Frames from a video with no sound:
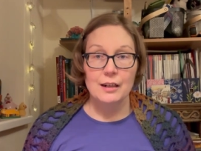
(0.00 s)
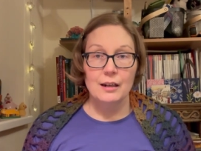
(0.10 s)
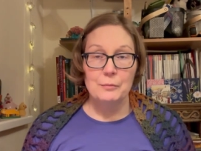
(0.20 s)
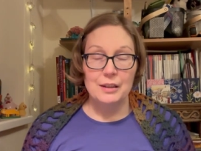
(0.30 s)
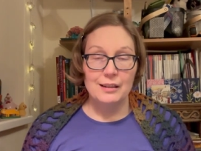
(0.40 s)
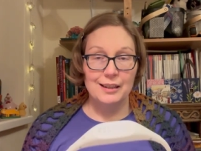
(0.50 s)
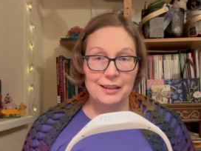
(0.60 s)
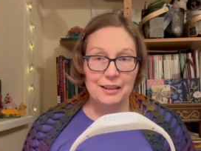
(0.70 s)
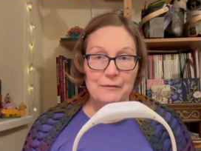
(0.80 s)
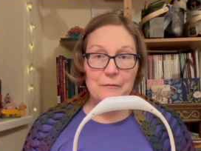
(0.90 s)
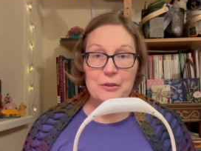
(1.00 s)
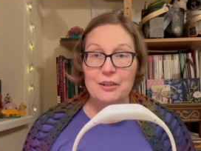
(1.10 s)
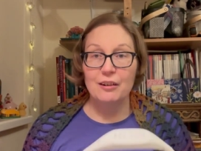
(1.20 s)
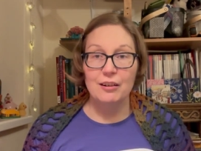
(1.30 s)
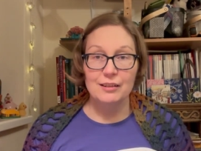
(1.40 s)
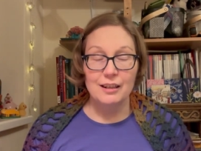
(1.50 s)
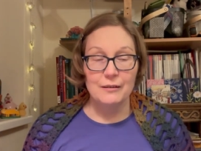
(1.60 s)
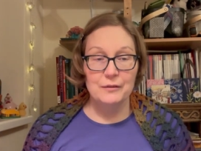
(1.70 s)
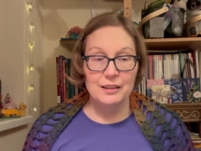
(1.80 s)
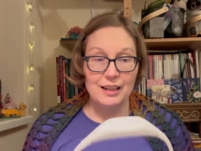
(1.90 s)
But if it was yarn, I
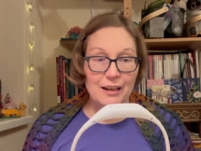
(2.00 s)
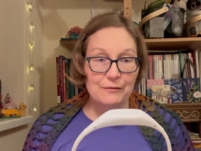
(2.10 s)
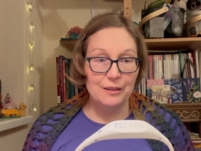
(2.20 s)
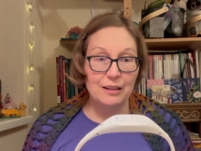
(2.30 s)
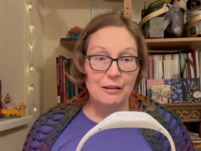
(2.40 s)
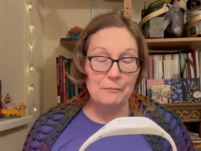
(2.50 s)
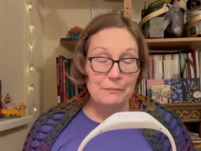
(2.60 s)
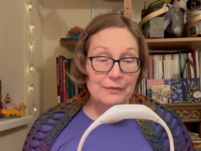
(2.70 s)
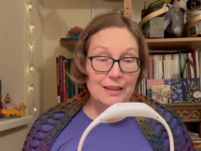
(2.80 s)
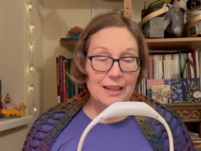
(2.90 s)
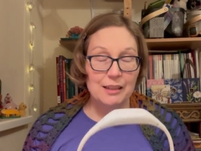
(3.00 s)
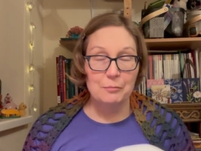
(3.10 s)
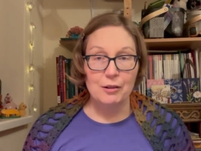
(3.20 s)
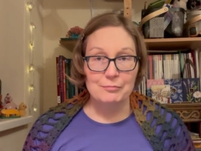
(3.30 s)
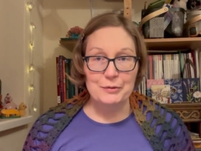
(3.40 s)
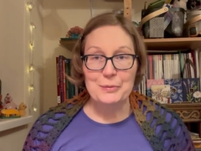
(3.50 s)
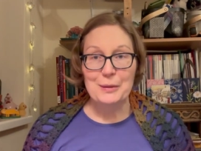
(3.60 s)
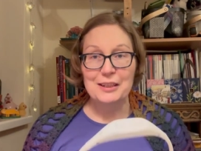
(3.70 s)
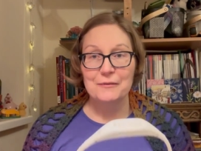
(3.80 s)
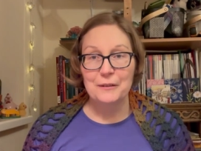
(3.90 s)
would not have any problem
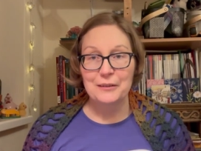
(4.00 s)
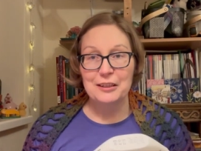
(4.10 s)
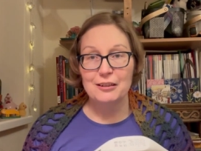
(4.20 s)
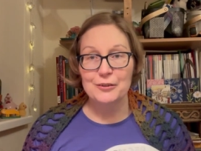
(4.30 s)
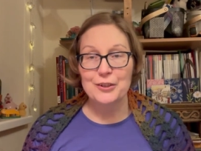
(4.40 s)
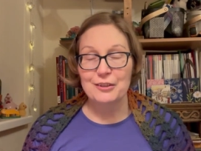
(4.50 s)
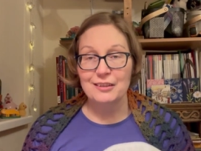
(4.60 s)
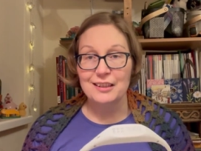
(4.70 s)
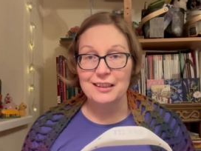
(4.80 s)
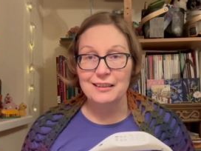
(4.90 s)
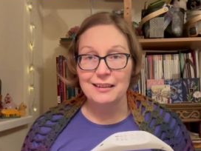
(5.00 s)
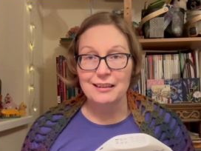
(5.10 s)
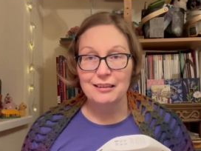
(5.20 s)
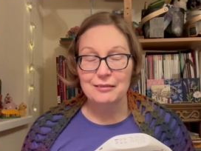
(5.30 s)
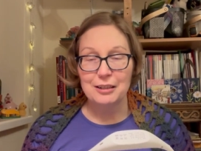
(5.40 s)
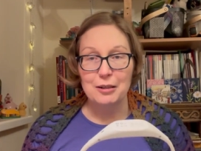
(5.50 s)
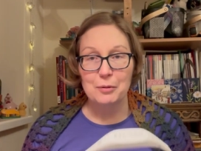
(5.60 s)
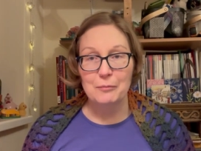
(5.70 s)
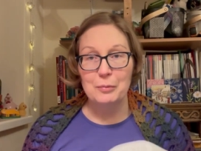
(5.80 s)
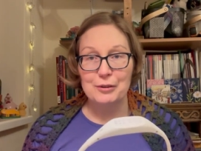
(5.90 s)
spending $50 on a couple
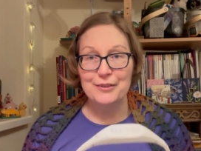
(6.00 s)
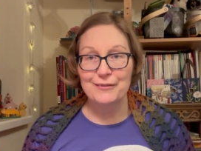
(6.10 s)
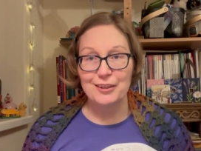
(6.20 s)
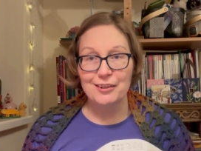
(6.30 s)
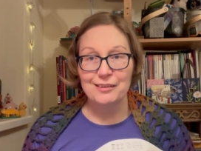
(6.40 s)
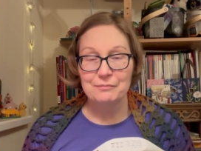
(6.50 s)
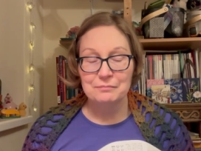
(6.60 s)
of balls of yarn,